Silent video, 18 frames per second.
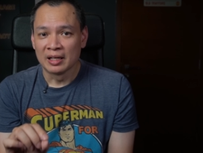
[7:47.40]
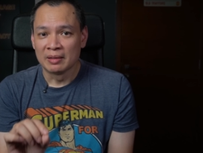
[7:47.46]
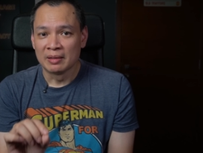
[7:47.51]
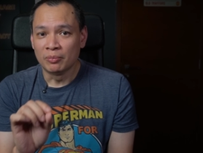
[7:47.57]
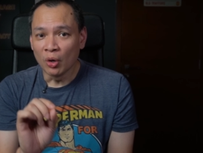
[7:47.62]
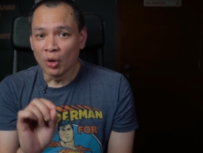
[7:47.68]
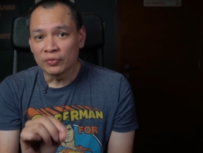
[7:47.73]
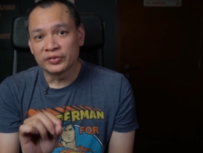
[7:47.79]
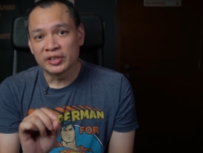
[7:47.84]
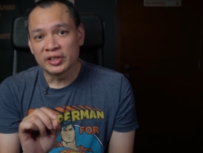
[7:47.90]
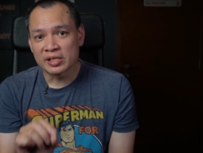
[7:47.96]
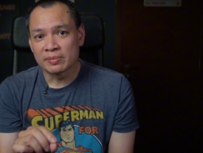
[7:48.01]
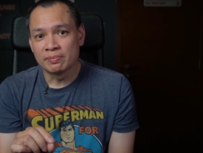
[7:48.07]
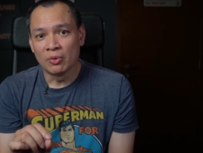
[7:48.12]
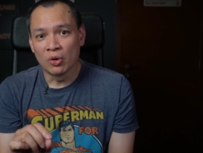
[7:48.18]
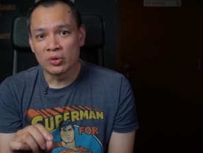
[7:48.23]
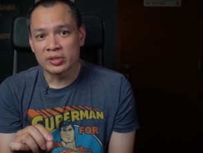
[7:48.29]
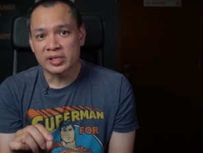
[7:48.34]
Both these
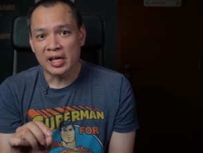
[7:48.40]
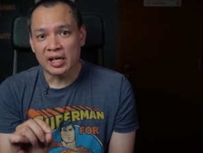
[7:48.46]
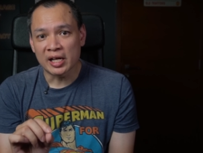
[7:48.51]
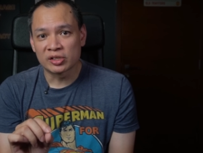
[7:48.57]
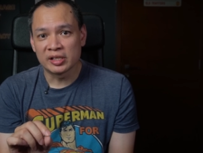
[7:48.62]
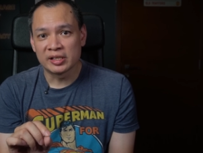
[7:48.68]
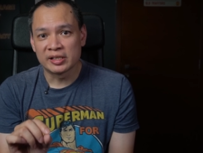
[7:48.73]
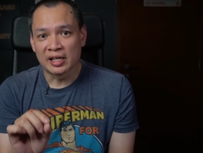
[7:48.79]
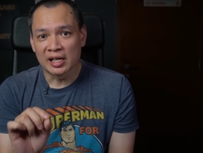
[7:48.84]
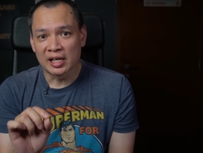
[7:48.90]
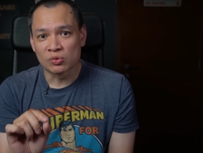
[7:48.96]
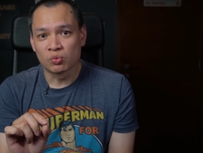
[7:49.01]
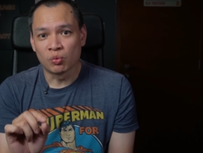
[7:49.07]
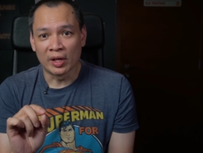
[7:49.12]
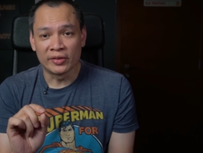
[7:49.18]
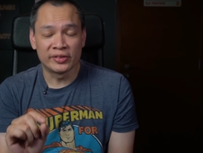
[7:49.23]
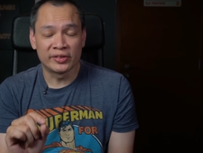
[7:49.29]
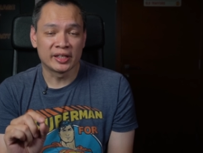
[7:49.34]
modes actually does
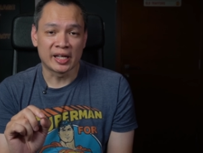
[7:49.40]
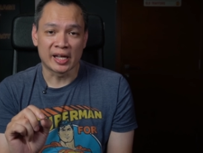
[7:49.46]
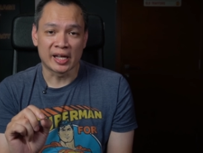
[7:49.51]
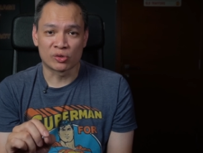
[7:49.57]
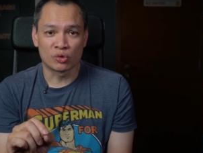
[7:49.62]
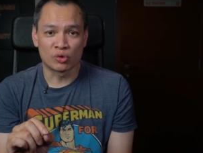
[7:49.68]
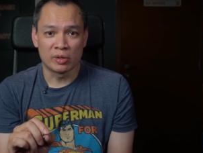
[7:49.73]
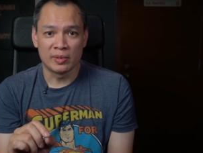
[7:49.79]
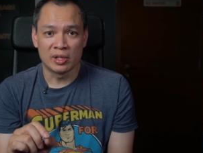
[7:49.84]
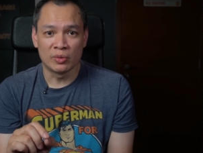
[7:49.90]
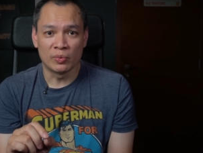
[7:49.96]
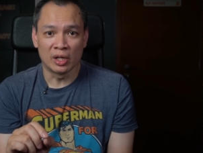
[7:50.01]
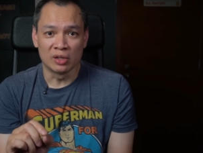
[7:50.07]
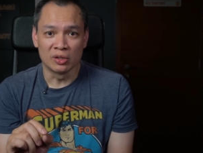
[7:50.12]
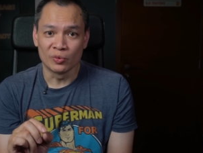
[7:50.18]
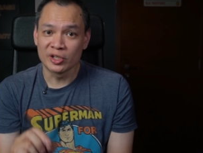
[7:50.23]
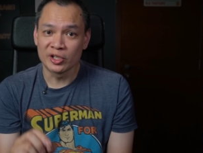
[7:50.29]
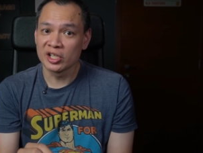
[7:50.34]
one thing extremely
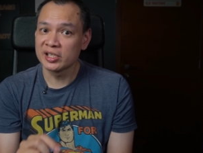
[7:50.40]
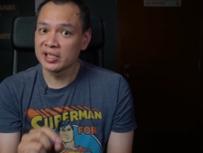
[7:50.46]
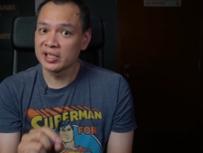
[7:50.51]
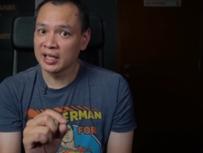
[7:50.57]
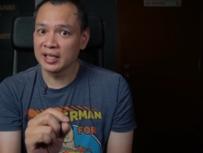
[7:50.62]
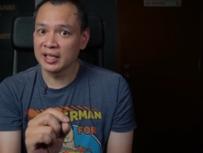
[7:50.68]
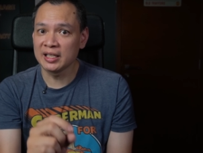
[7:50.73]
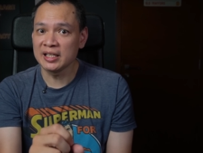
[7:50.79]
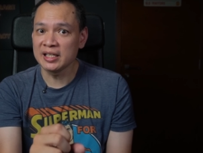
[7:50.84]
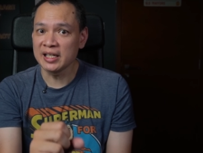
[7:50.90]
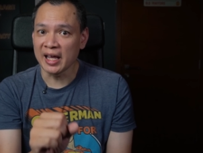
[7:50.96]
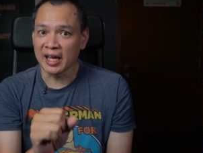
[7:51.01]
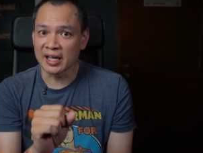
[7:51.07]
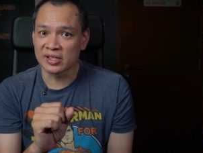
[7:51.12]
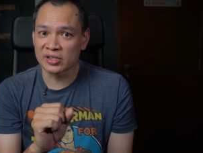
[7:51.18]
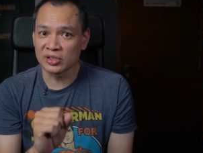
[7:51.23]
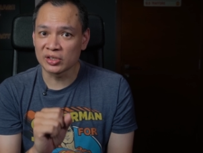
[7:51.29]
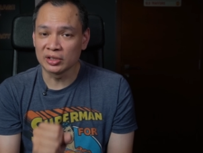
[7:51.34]
well, which is taking in
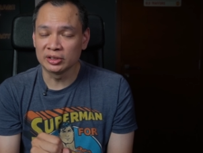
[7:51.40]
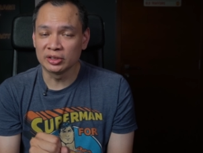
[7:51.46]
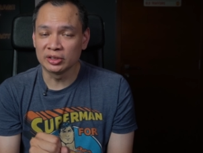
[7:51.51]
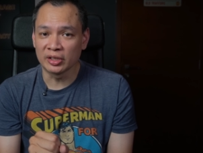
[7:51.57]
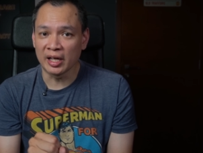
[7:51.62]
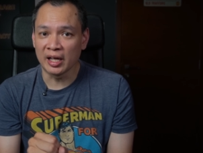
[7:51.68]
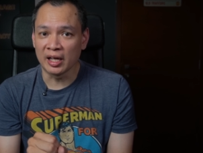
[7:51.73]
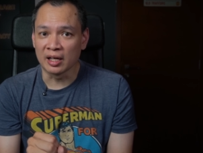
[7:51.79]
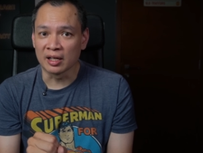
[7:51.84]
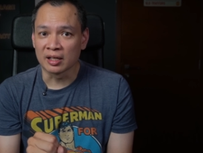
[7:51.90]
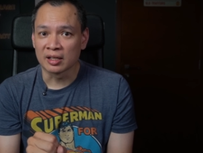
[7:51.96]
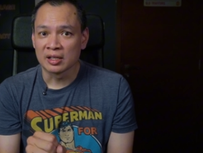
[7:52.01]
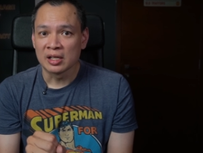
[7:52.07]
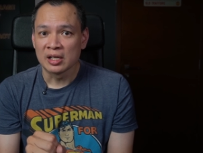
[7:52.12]
external air.